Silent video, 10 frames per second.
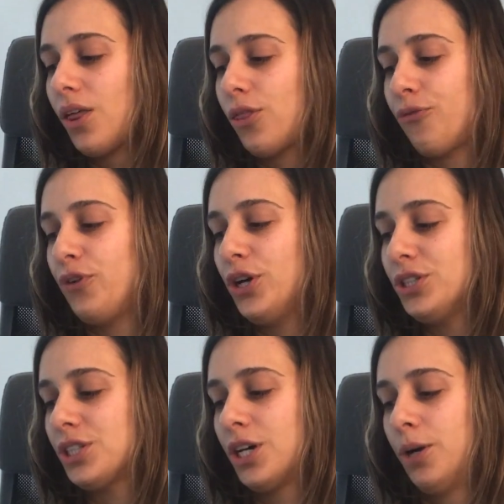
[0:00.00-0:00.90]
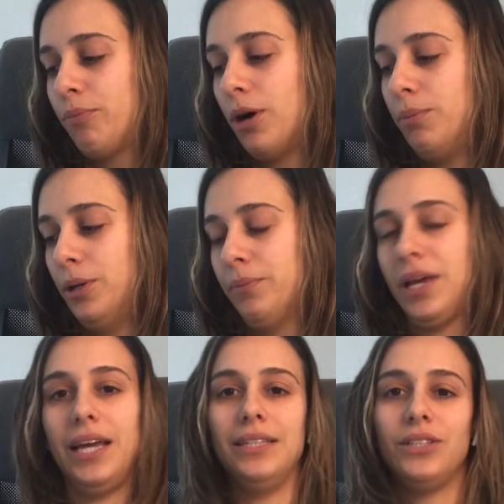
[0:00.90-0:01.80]
the first problem
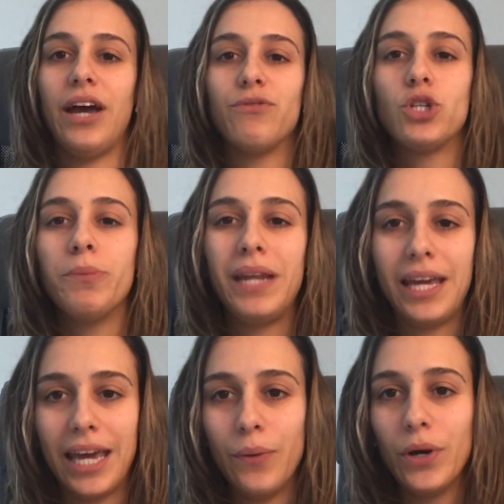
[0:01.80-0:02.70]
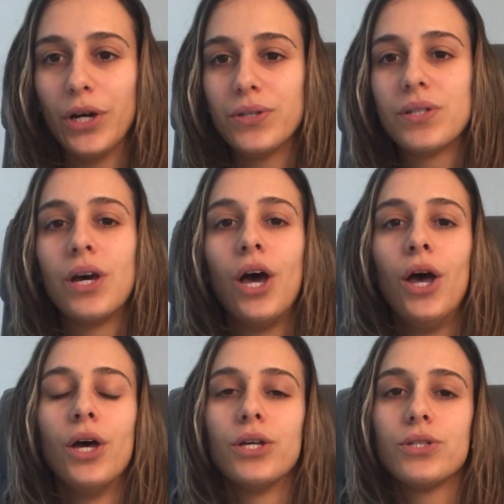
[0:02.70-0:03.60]
is you have too many keywords.
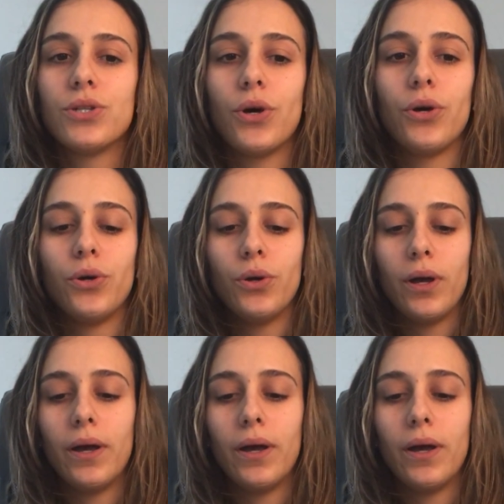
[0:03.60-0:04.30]
So